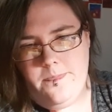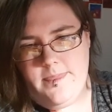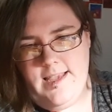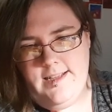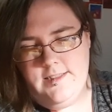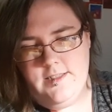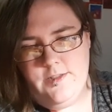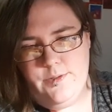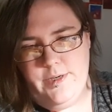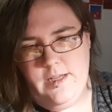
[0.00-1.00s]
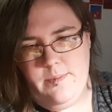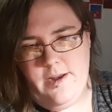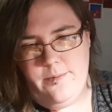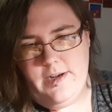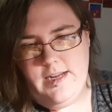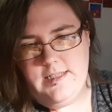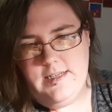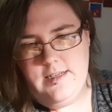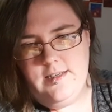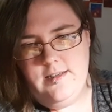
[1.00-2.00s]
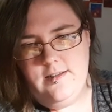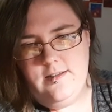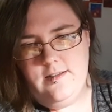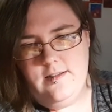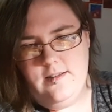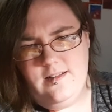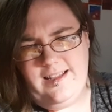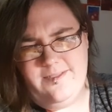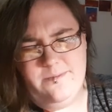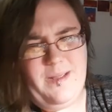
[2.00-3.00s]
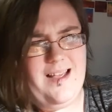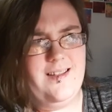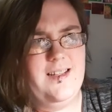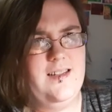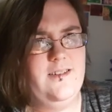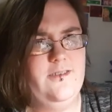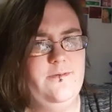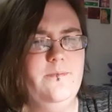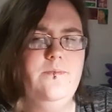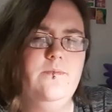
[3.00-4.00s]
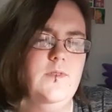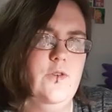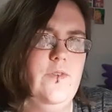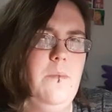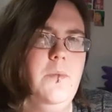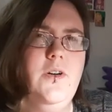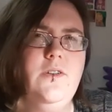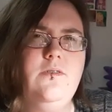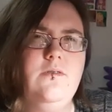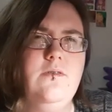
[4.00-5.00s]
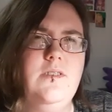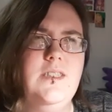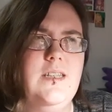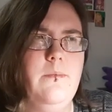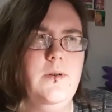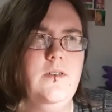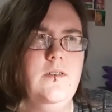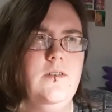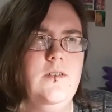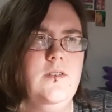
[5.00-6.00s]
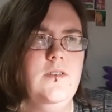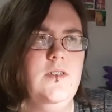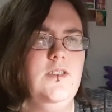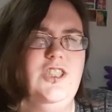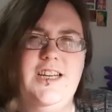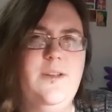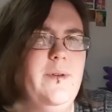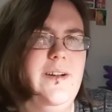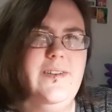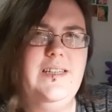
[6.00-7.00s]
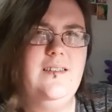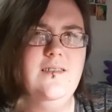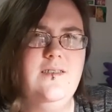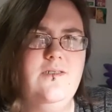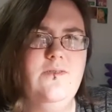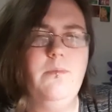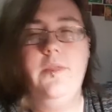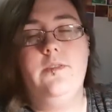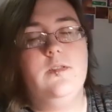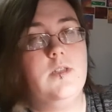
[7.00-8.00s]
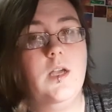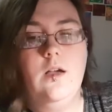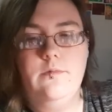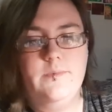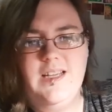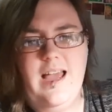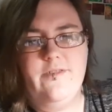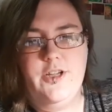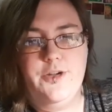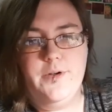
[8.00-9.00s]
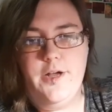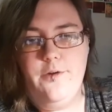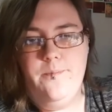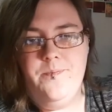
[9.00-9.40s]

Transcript: That's the 3D pen one I did, like back in November, December, January? Months ago, like half a year ago.